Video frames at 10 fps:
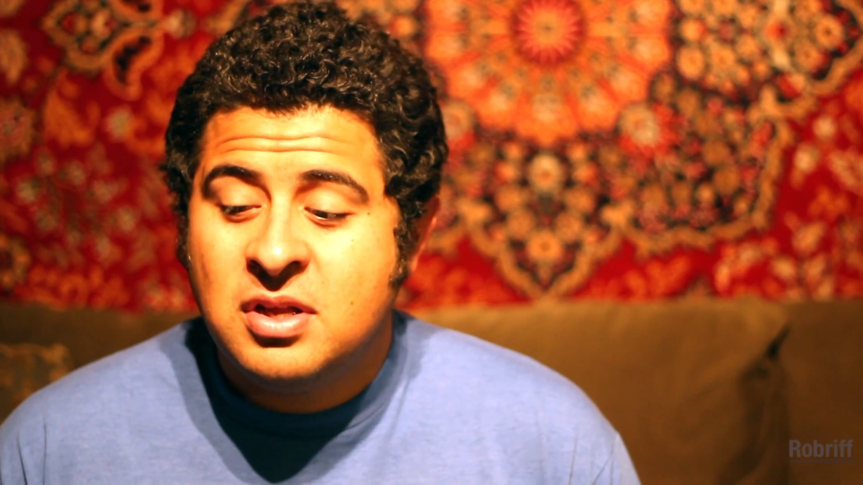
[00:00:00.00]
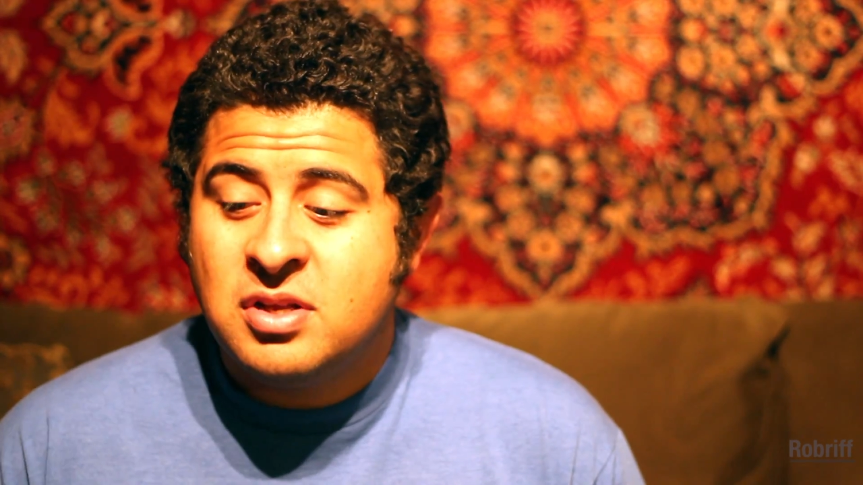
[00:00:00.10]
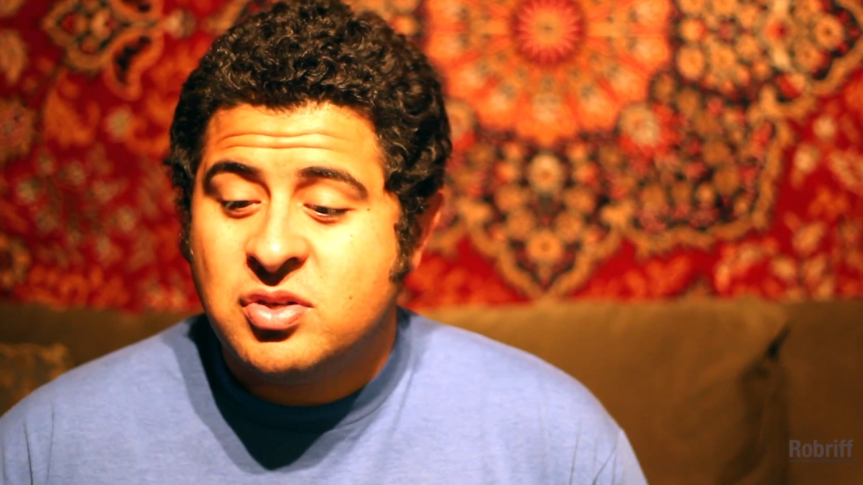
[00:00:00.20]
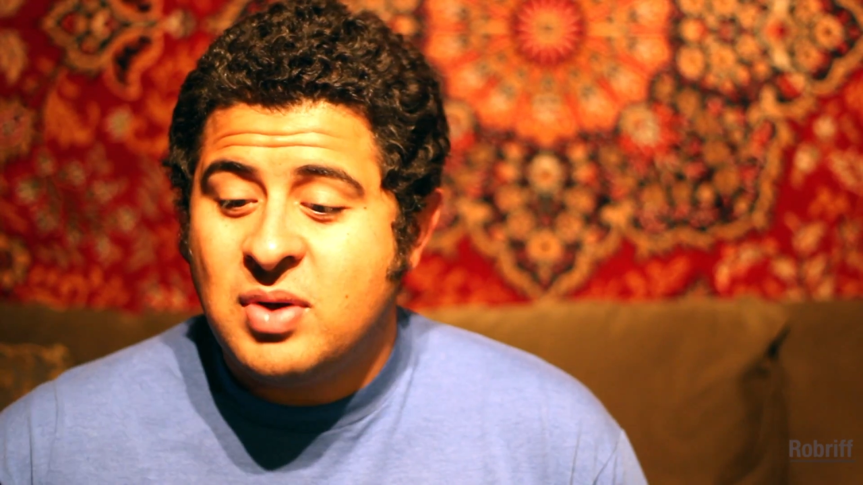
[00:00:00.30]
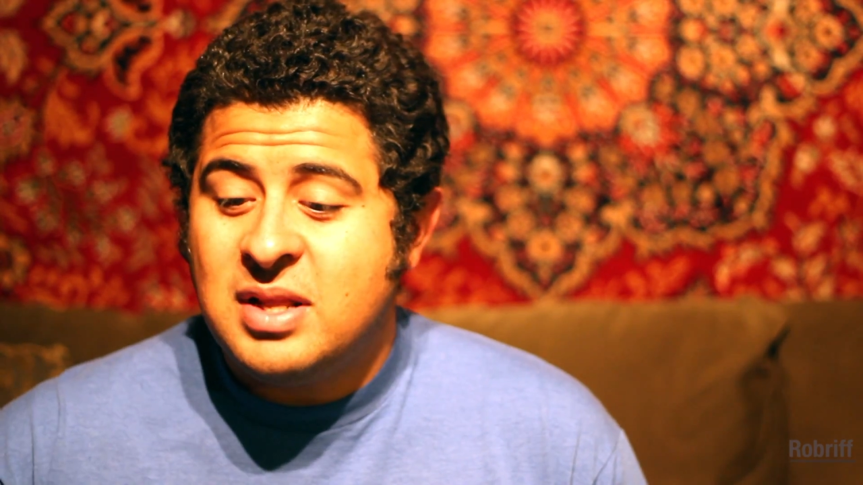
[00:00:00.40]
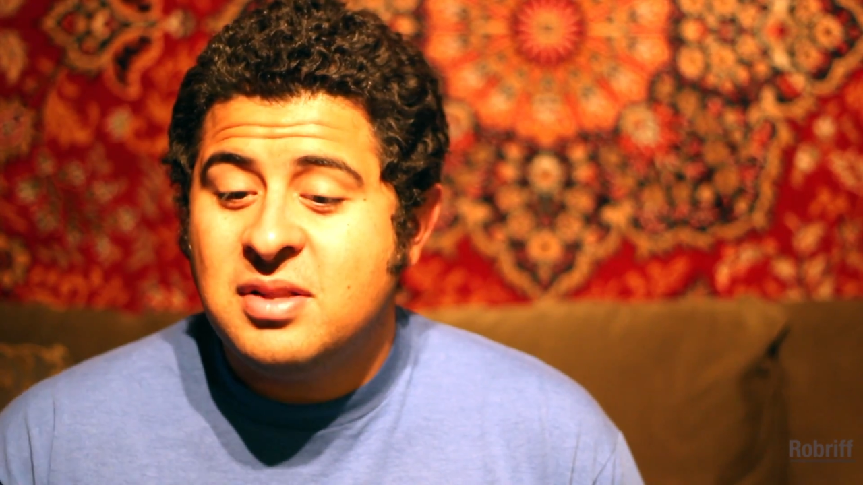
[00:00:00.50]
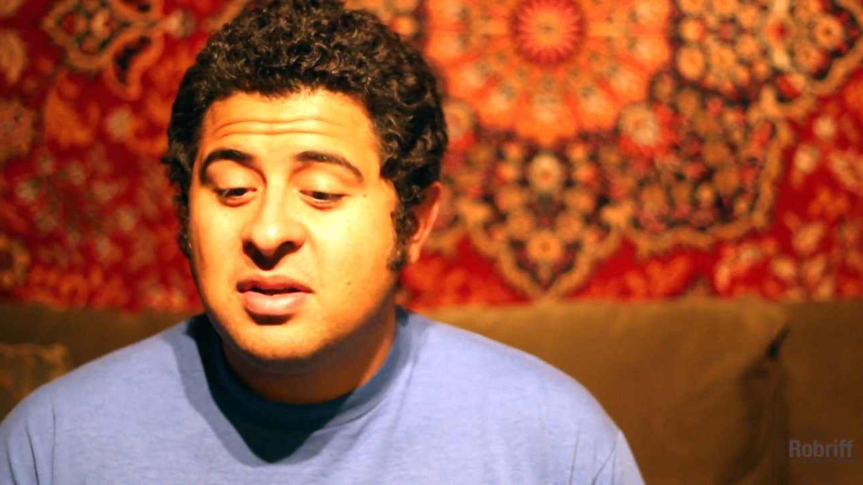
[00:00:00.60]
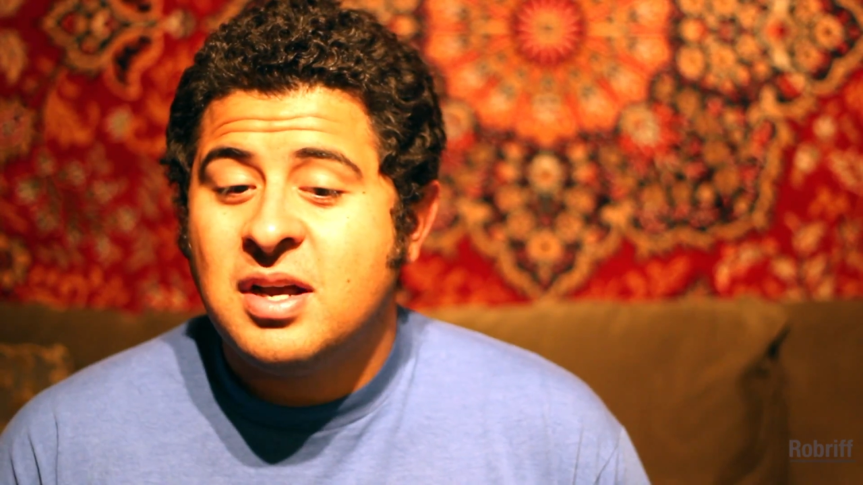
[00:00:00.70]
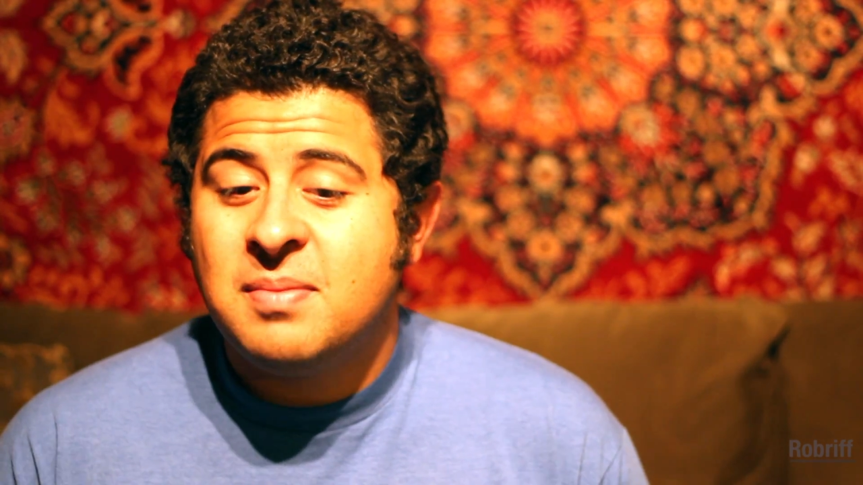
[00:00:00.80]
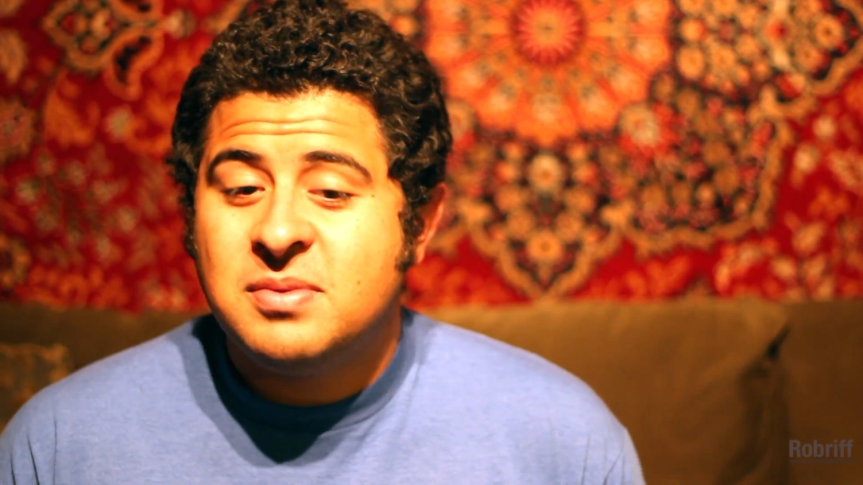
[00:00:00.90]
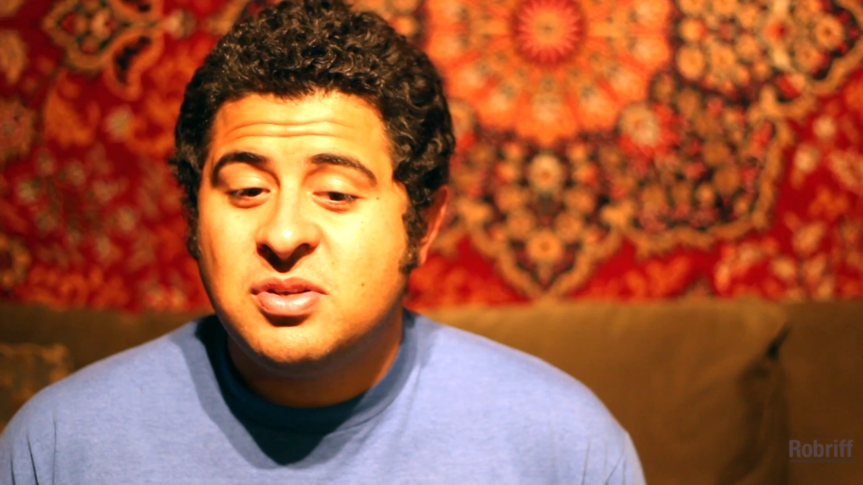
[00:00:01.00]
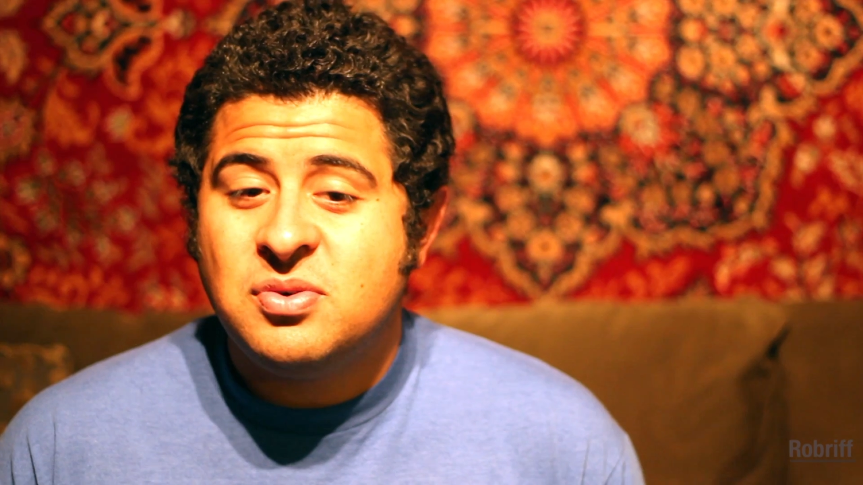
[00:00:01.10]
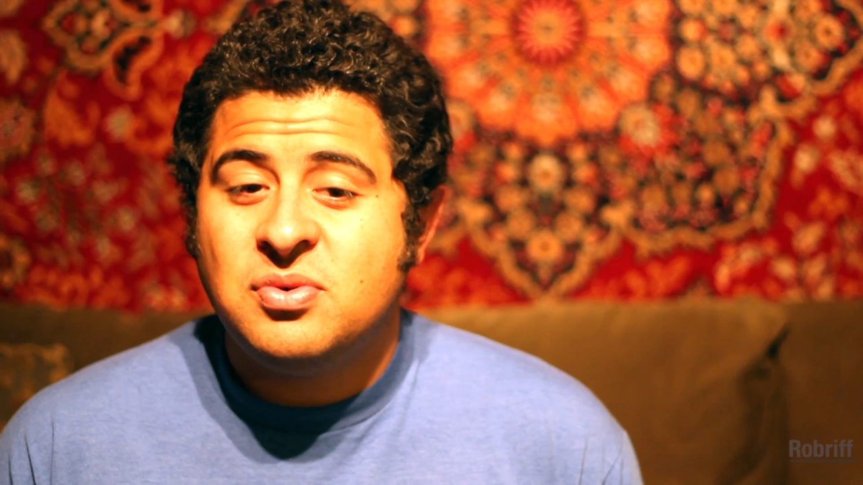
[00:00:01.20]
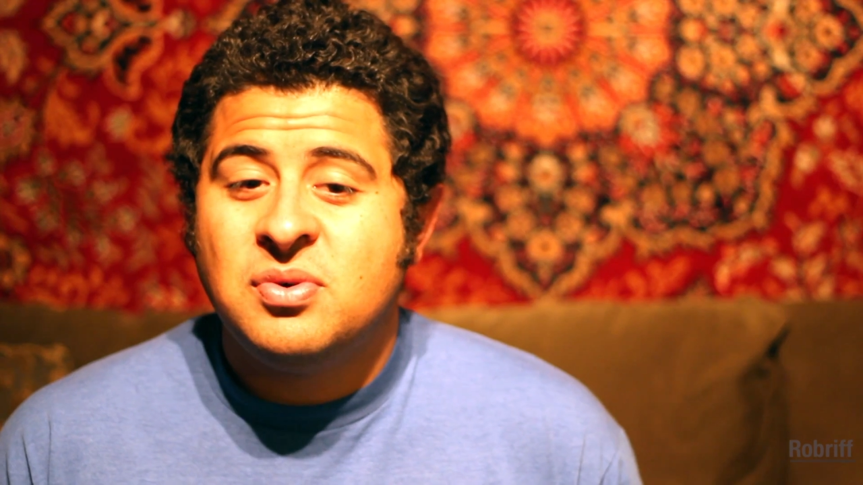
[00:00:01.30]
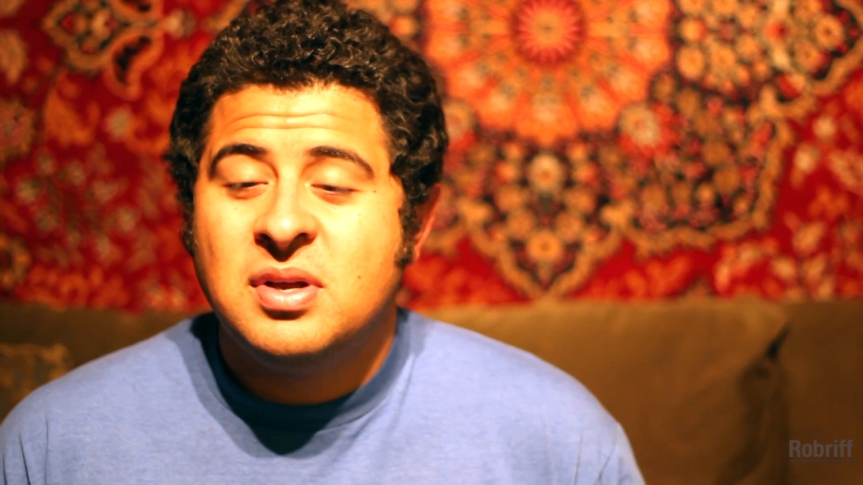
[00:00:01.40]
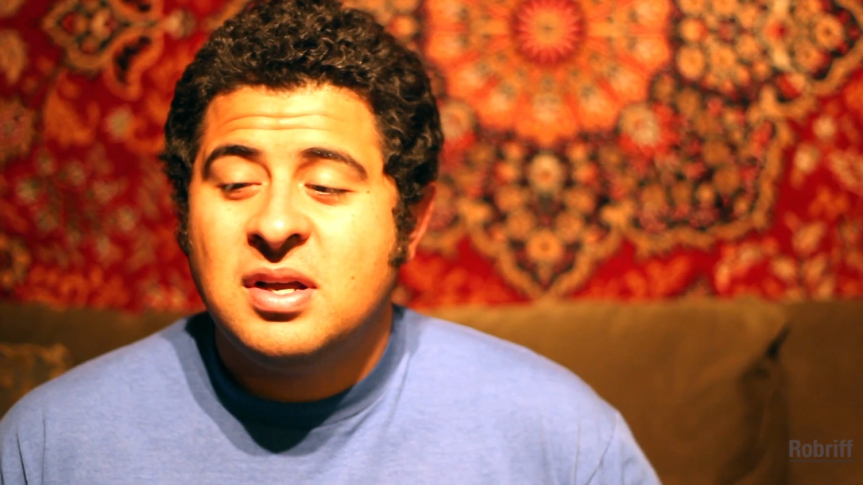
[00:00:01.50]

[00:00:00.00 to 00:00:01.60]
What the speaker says: So I look up to